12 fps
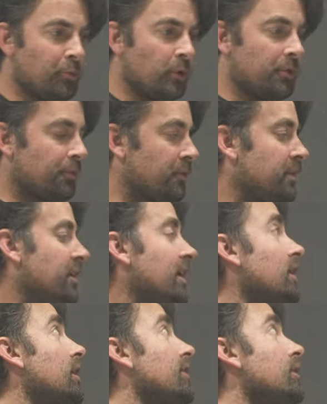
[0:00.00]
point three
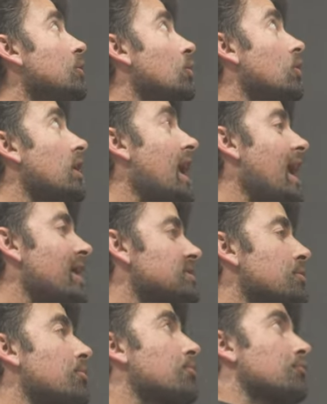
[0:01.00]
there, and then we're at
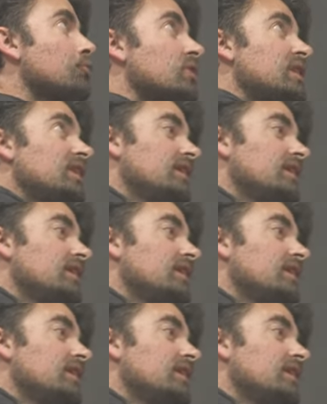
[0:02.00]
three